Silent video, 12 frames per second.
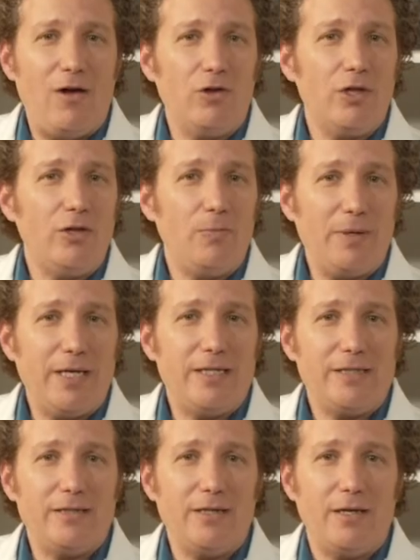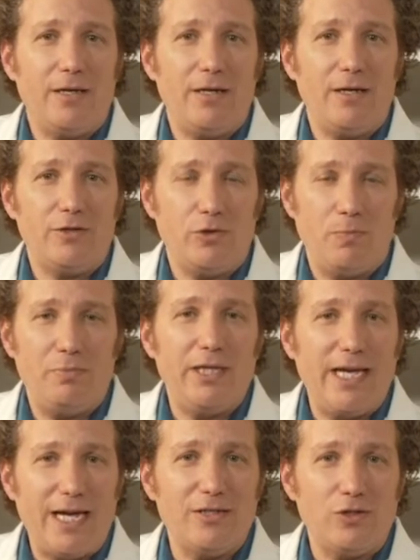algal-based, so
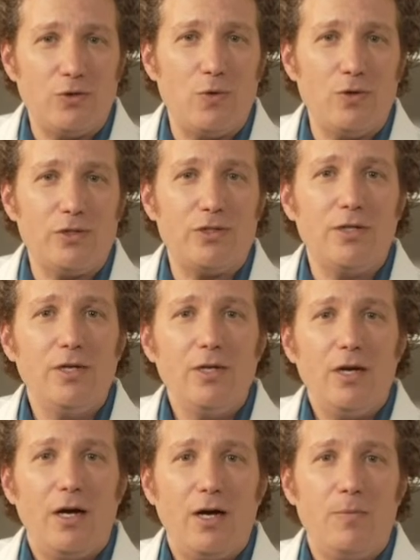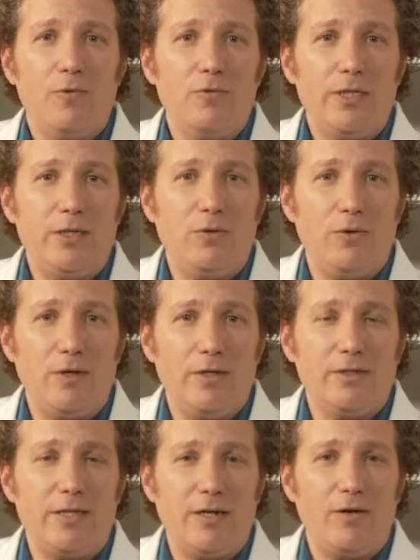plant-sourced marine
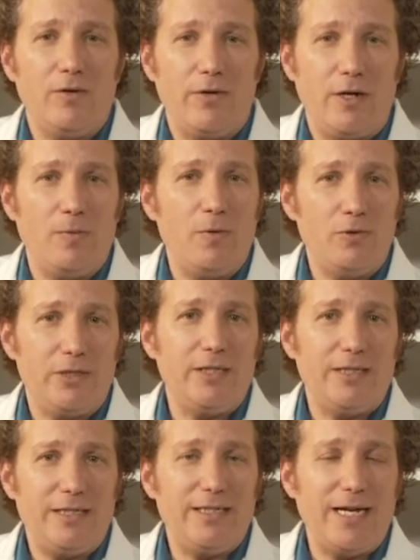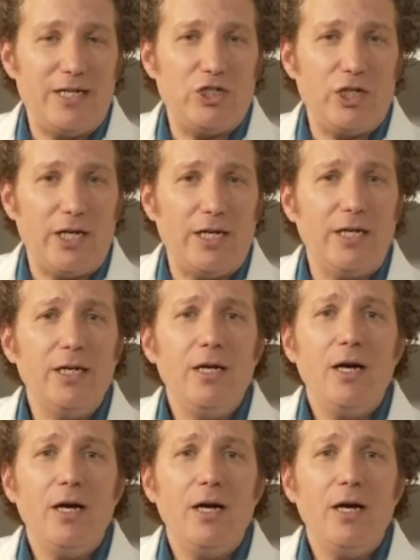oils that are mostly DHA.